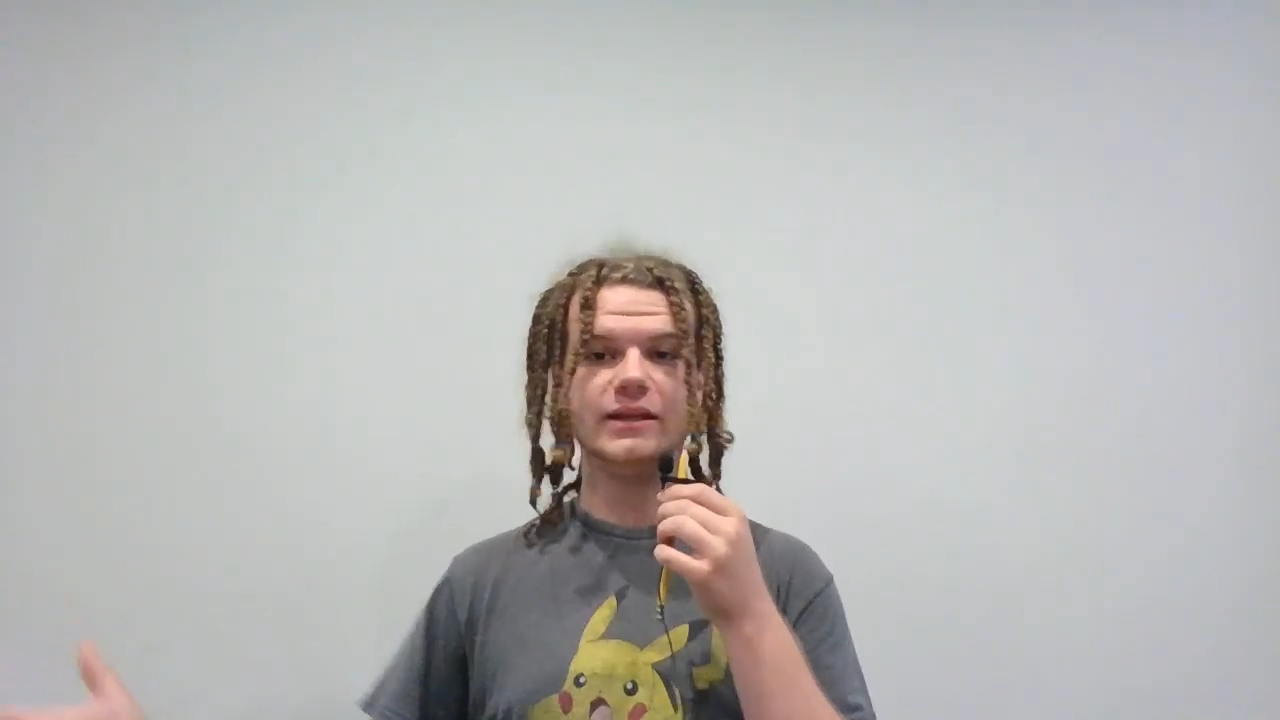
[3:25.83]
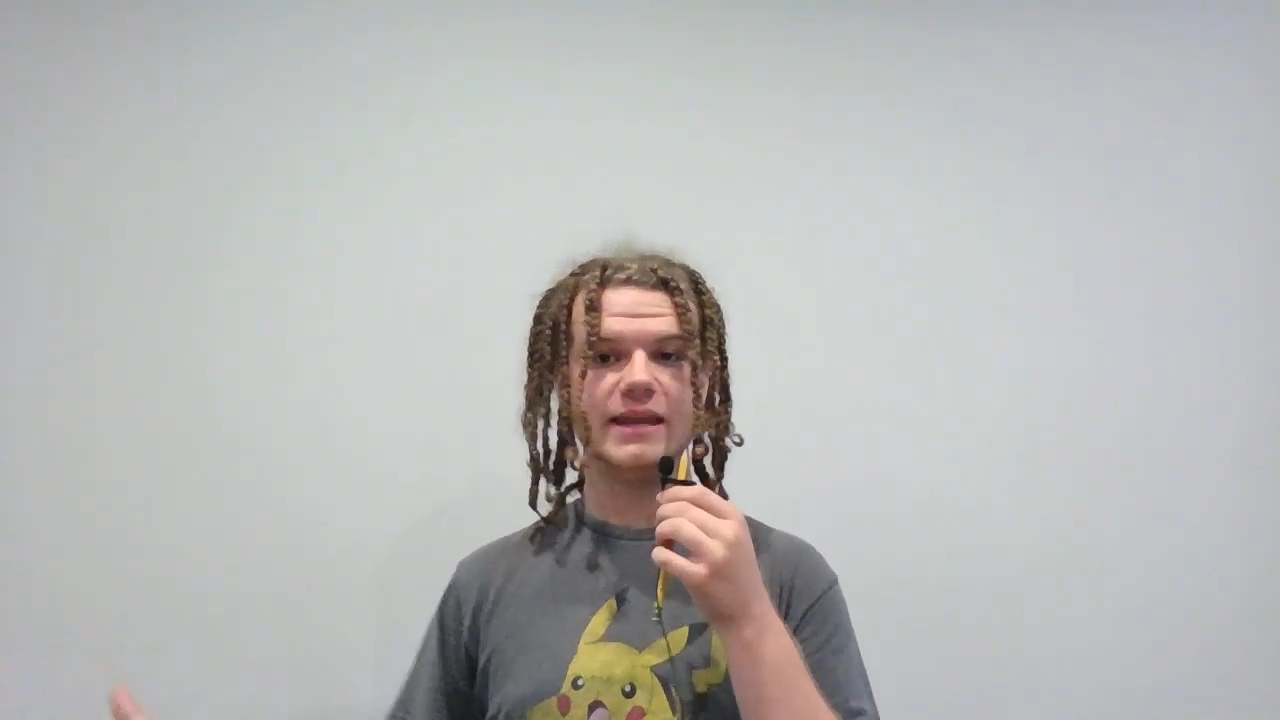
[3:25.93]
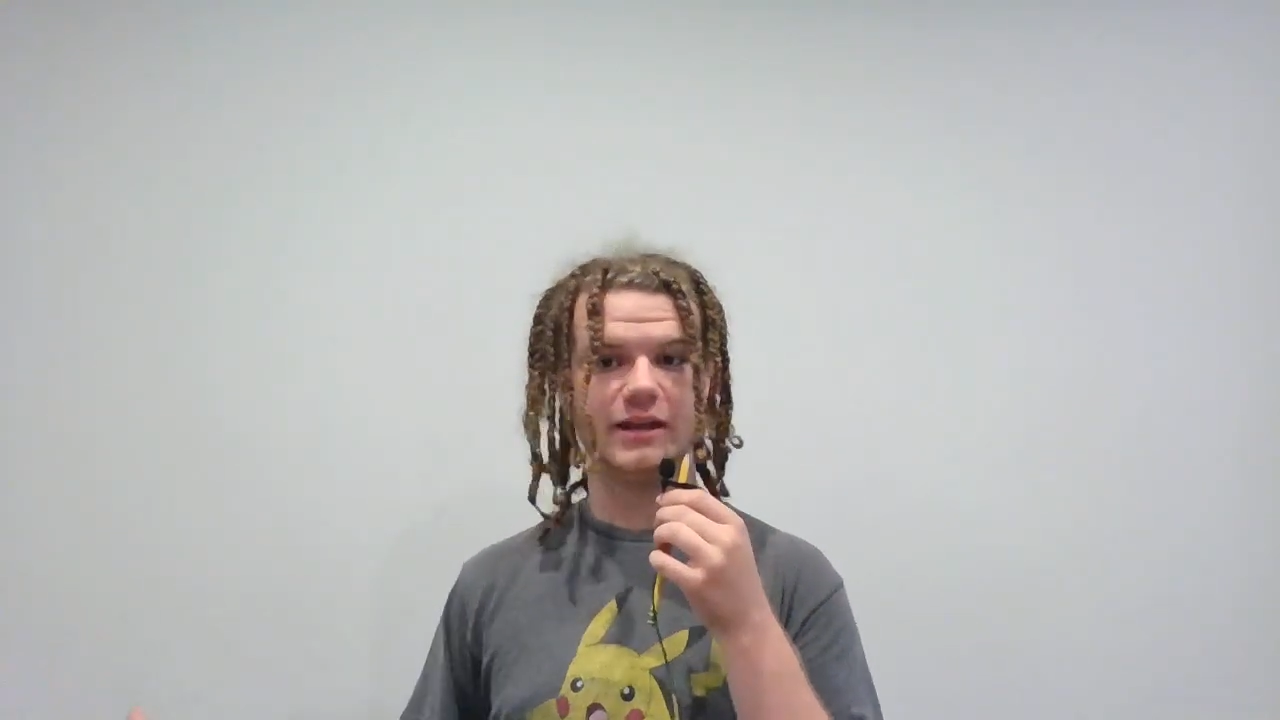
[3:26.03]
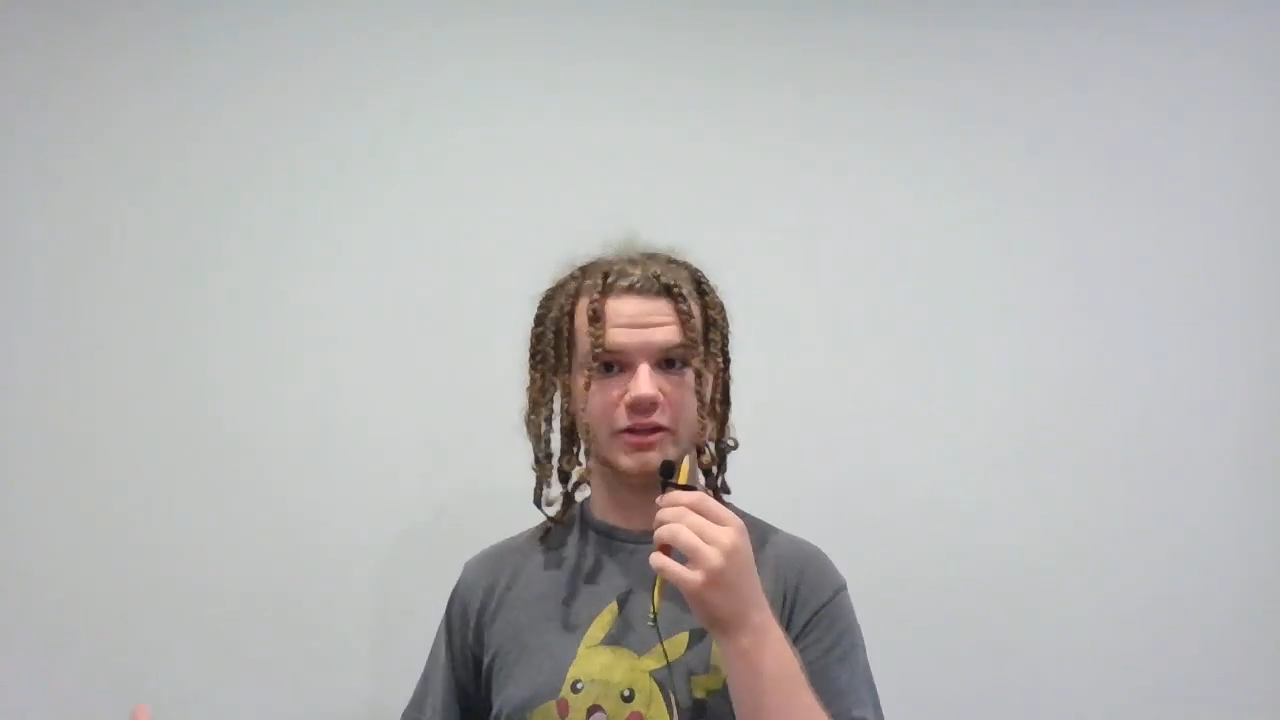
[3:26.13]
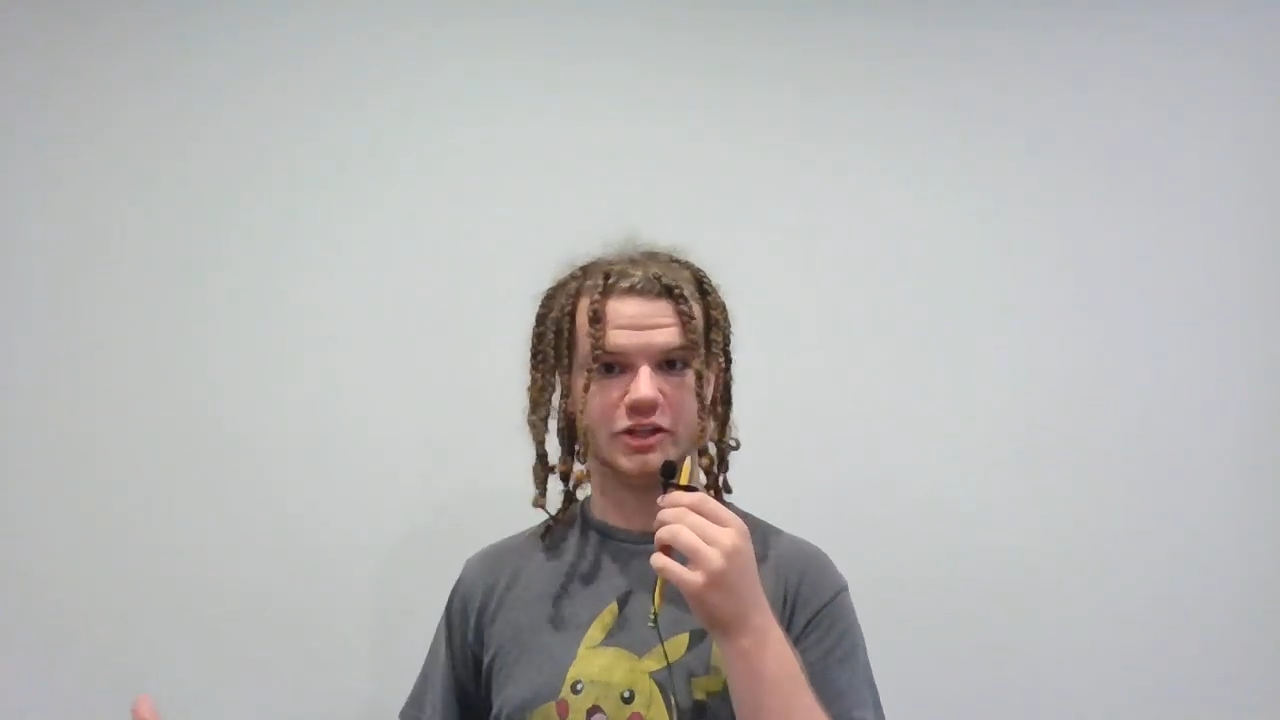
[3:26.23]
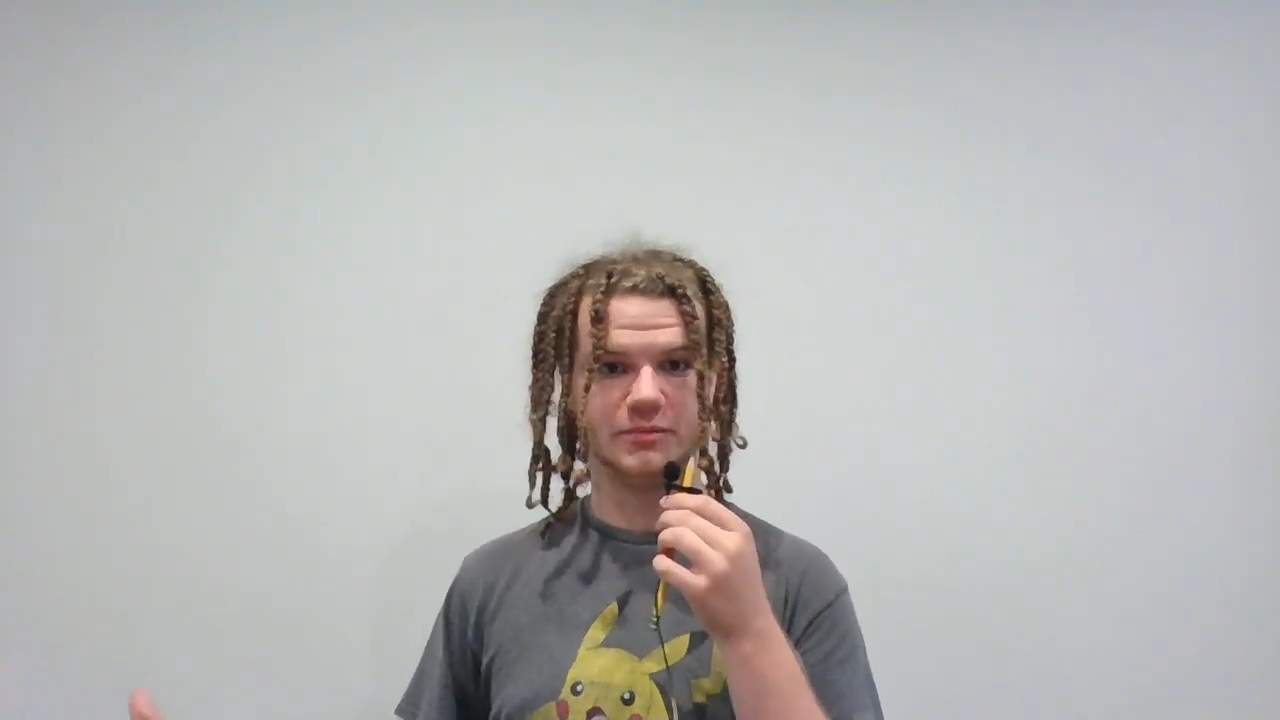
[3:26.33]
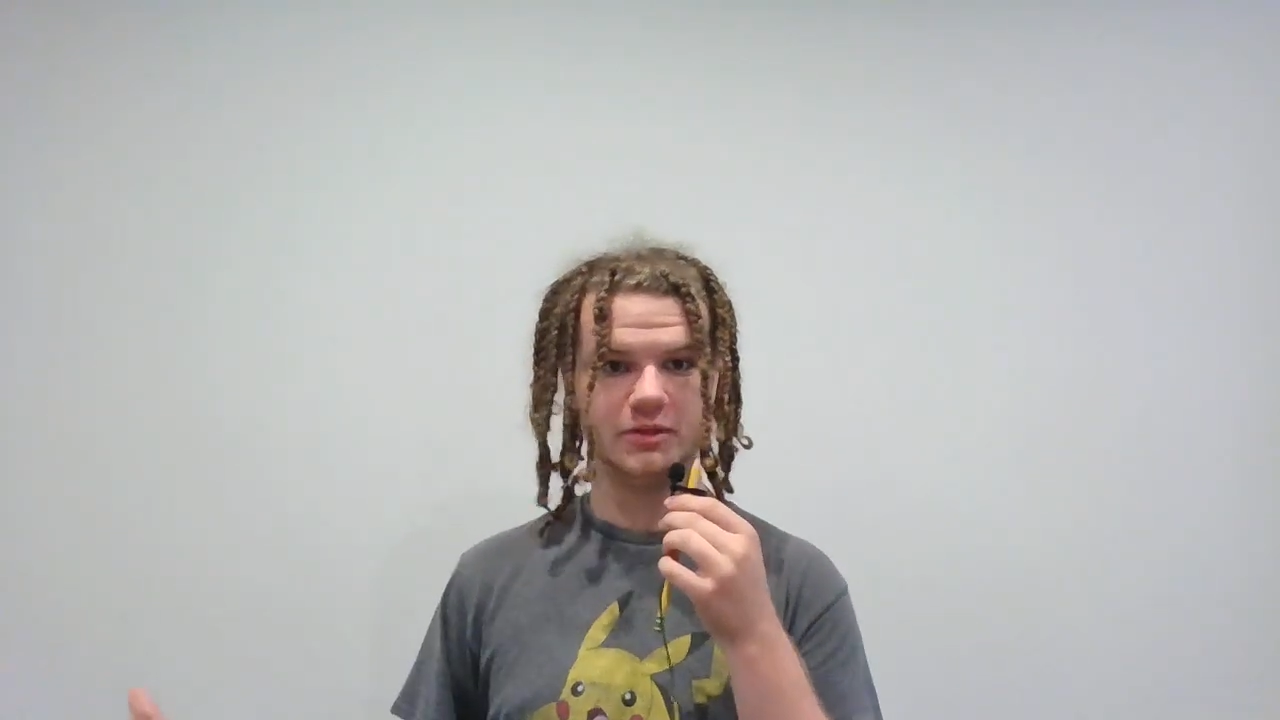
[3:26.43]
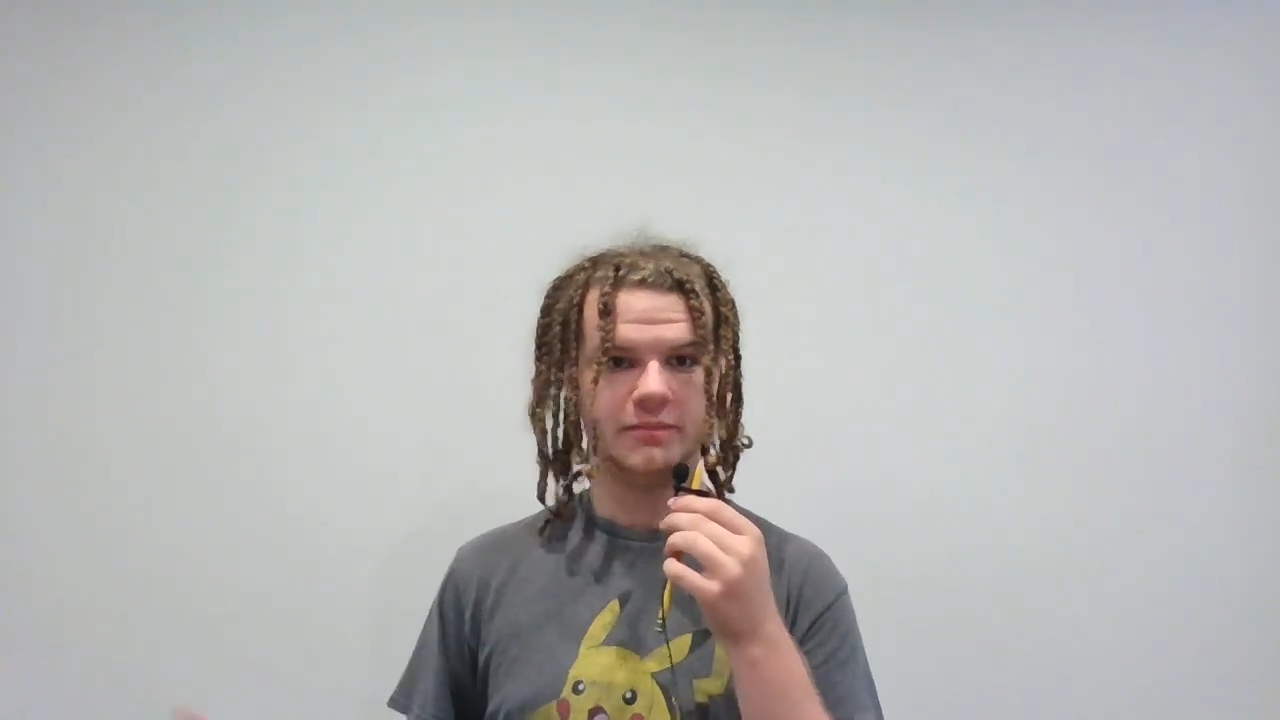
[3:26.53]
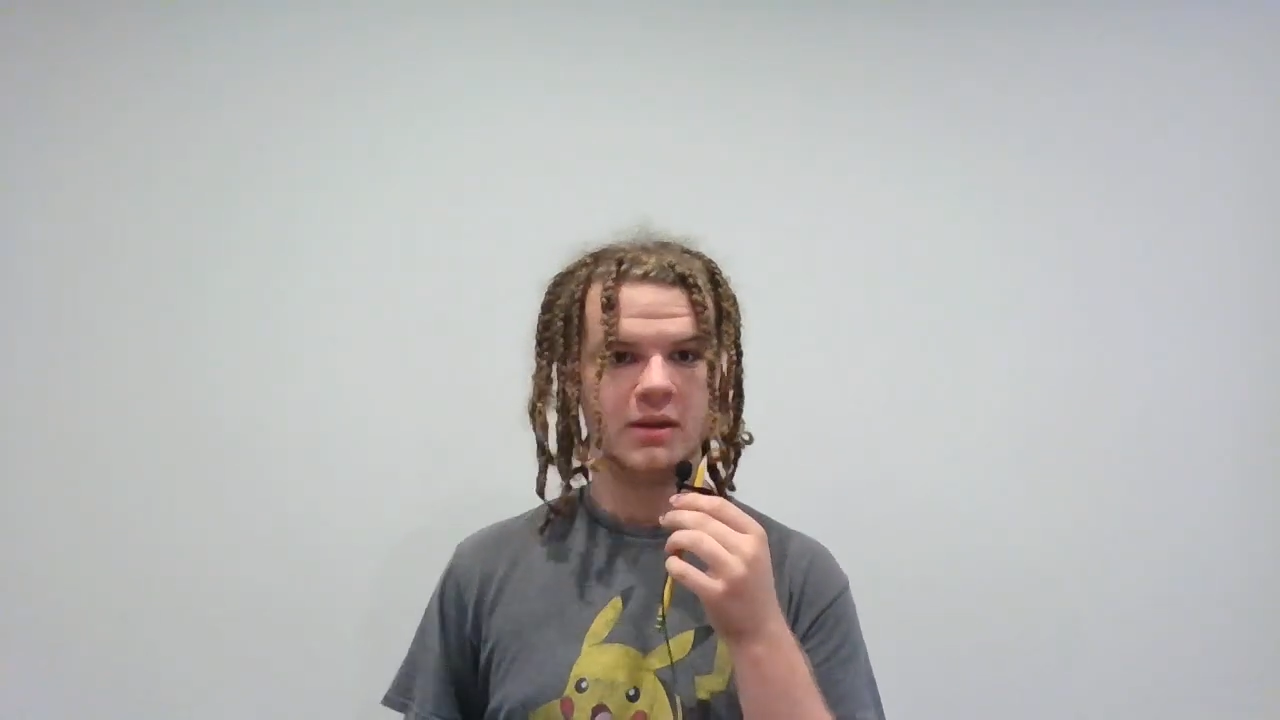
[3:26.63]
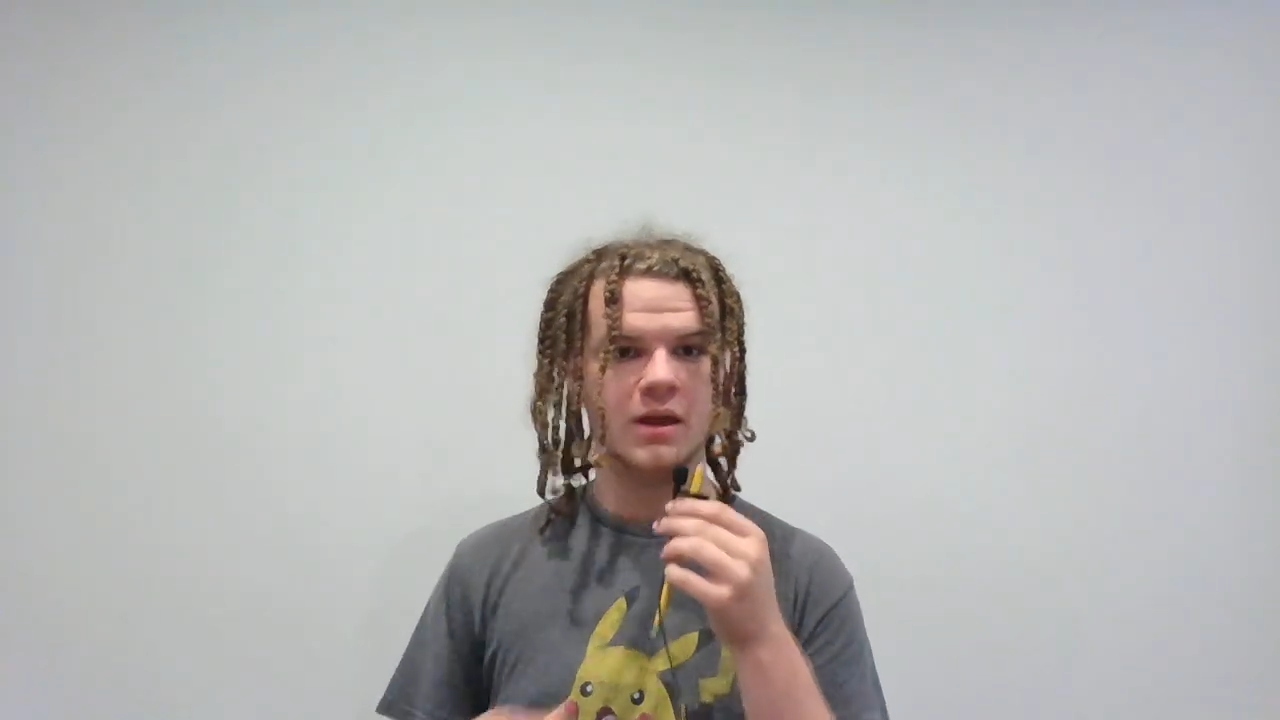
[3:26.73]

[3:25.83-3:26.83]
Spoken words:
negligible.